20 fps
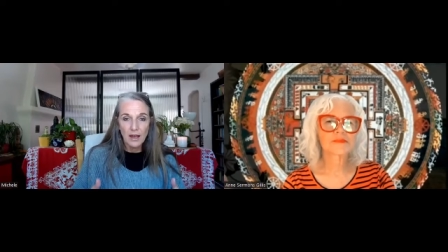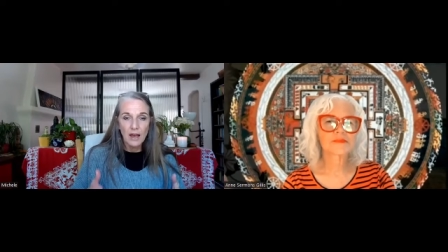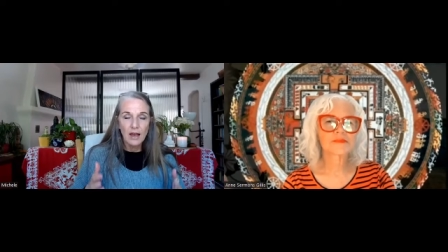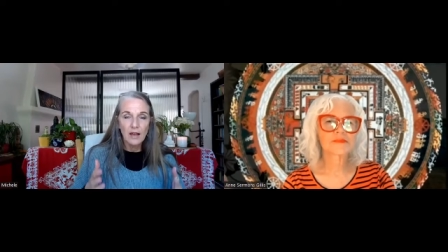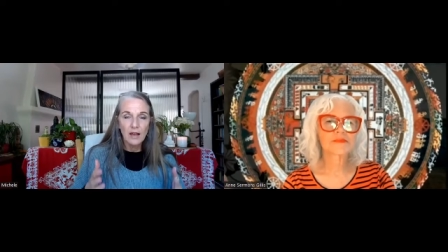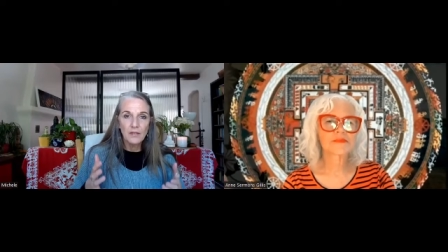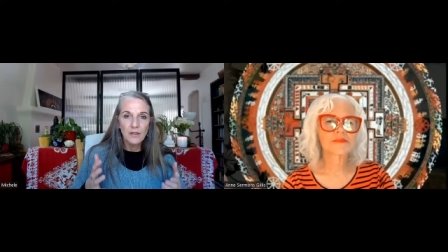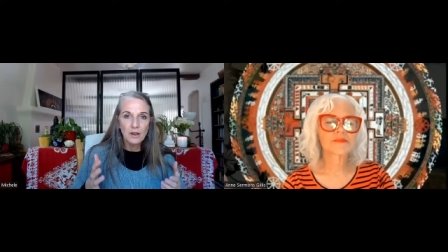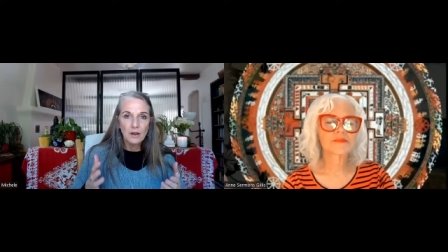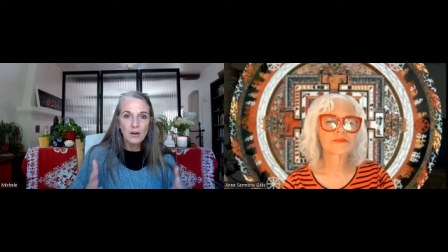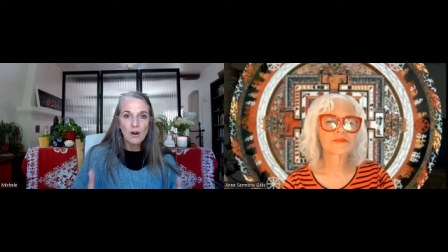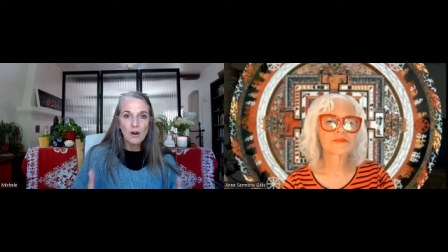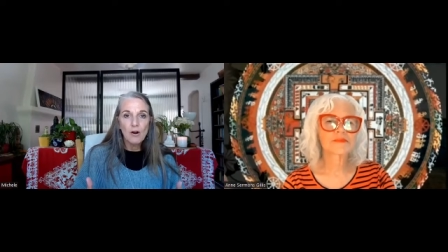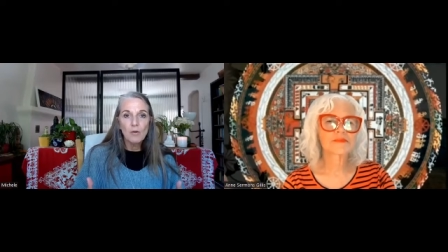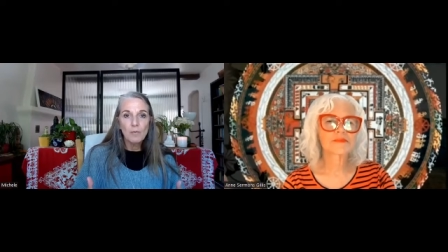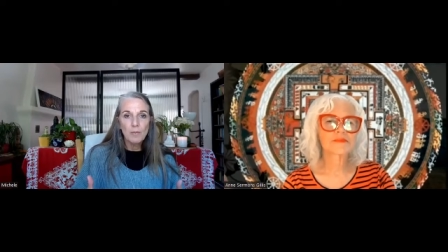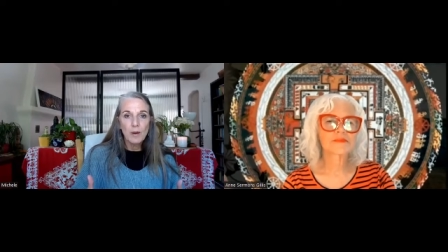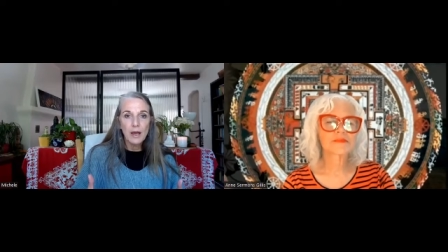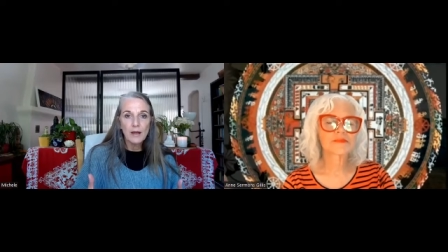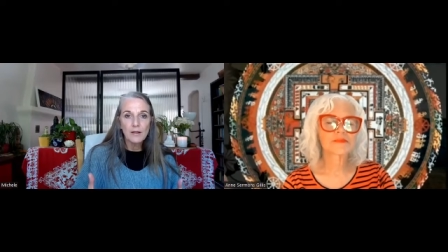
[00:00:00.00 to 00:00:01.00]
And the
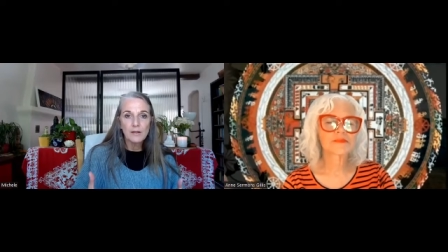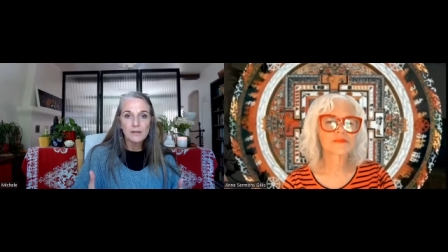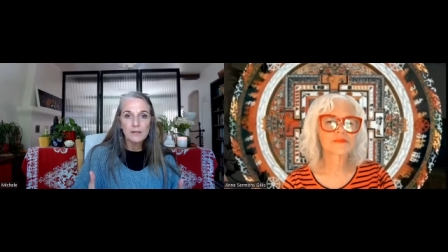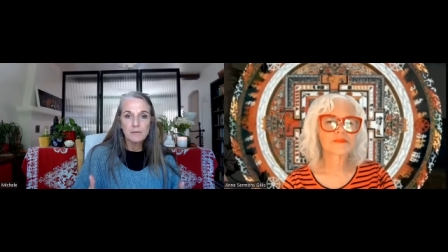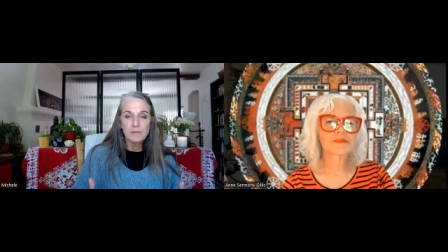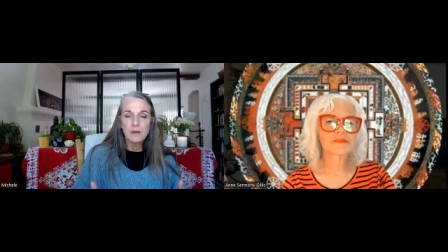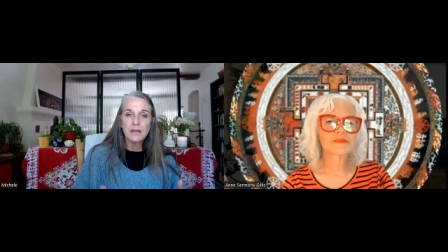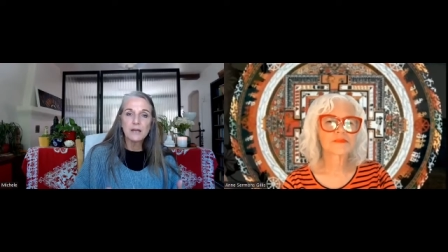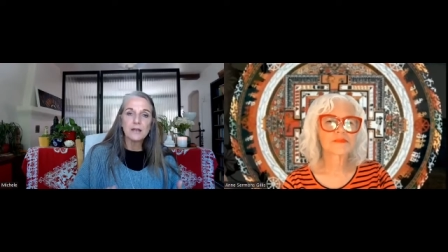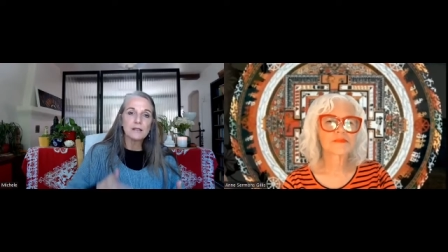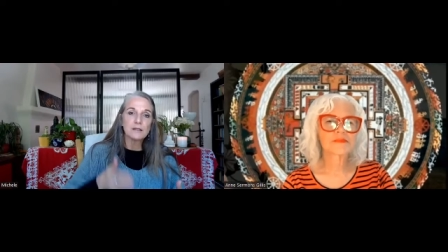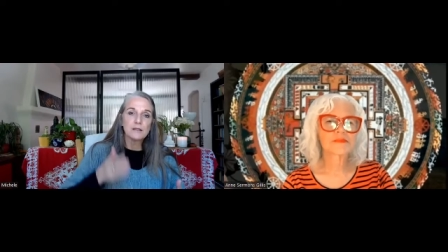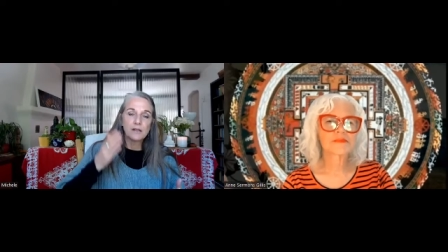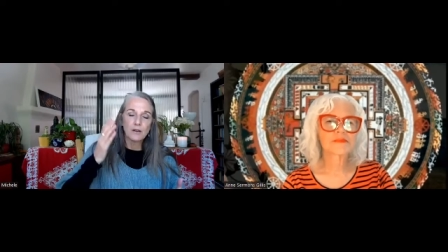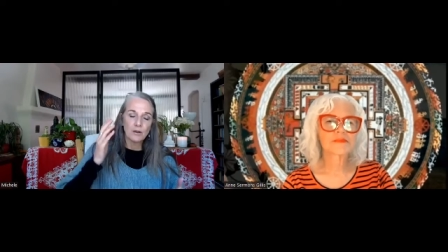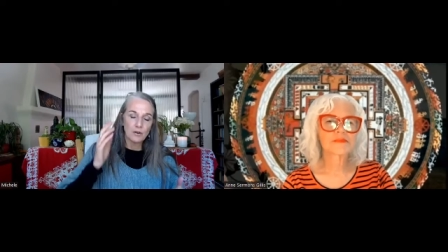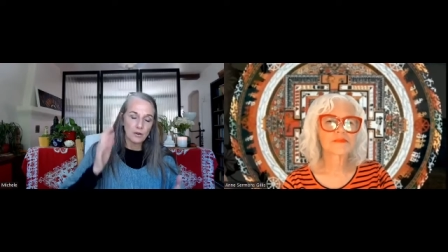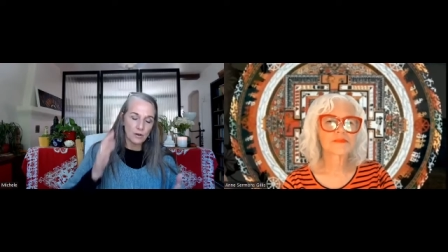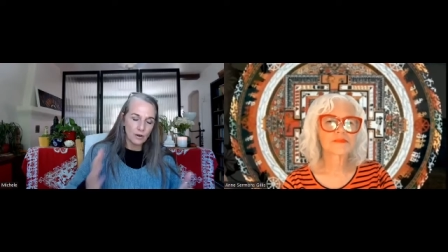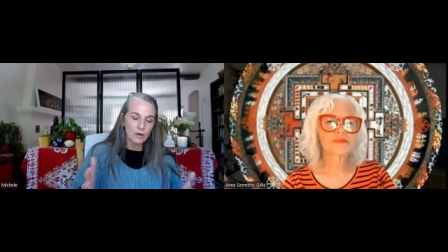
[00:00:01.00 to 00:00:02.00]
occult path to me is,
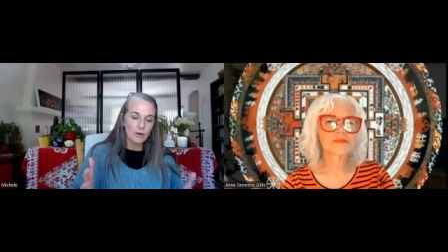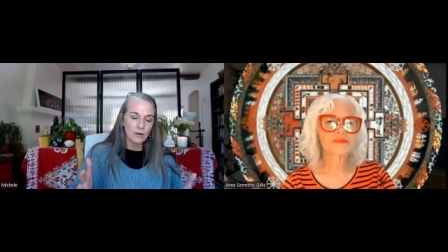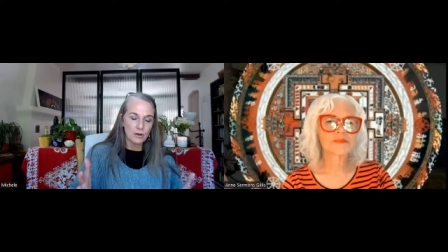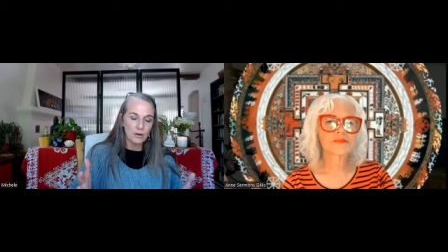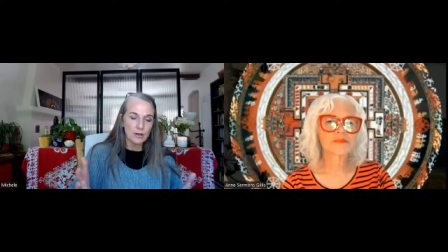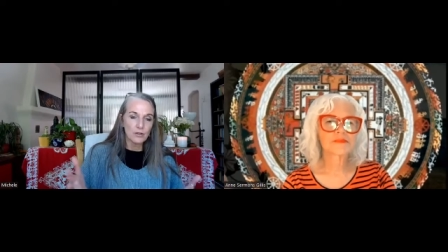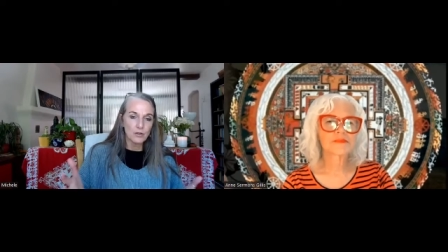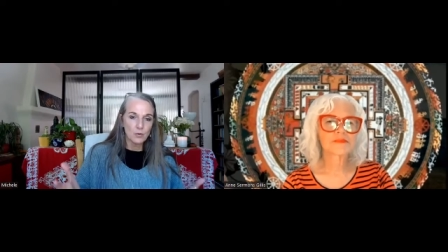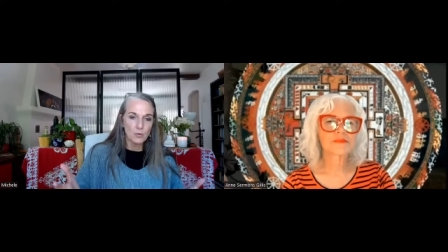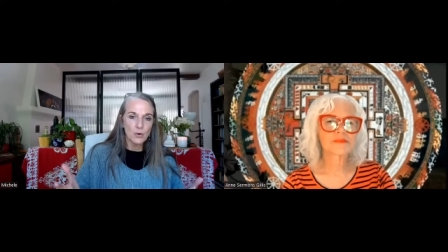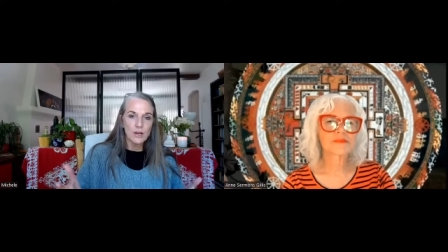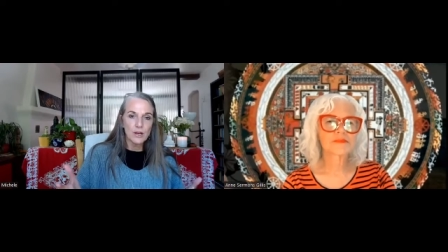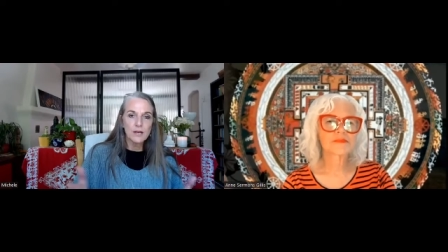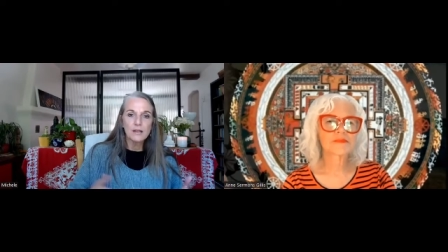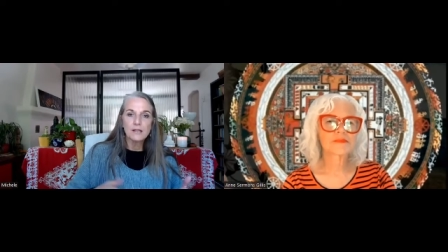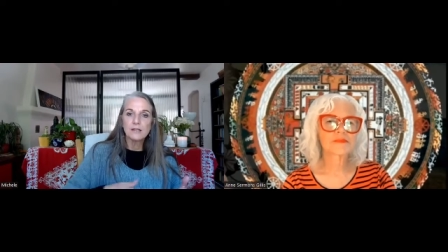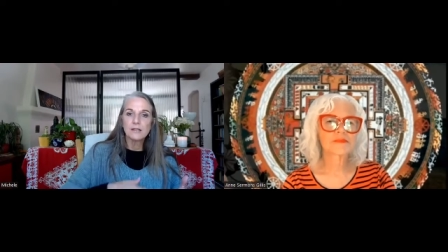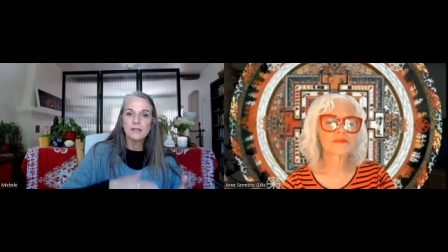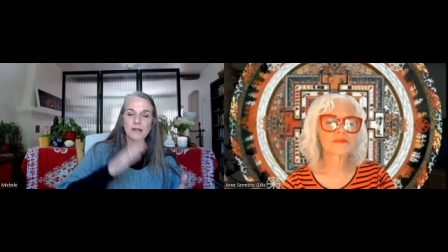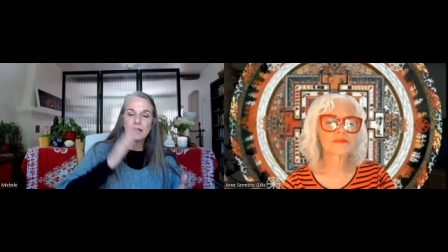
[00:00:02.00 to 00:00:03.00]
or in the readings,